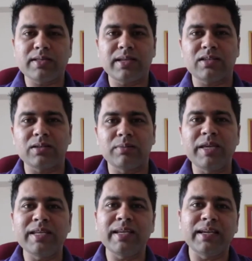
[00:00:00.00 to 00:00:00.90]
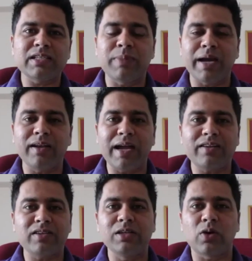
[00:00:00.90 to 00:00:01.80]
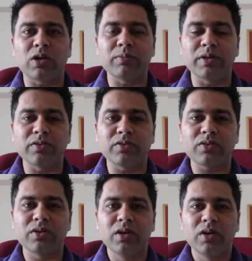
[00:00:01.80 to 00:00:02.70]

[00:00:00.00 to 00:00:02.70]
is that uh, meaningless bilateral tournaments